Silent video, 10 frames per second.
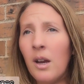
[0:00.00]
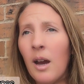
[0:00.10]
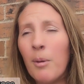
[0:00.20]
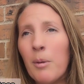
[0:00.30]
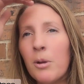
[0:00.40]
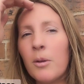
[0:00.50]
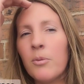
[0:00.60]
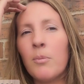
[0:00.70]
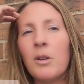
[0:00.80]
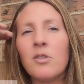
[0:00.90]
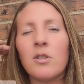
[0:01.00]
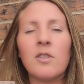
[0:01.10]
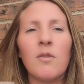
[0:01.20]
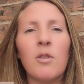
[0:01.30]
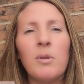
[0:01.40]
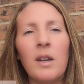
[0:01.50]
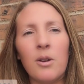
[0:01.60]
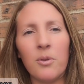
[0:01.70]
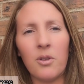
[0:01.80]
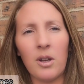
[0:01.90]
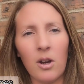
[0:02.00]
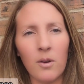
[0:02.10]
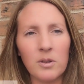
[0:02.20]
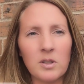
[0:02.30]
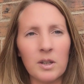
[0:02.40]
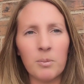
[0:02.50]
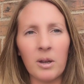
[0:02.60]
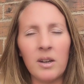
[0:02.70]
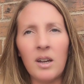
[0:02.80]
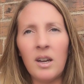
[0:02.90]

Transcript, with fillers: I might put up some pictures of the potatoes that I harvested, but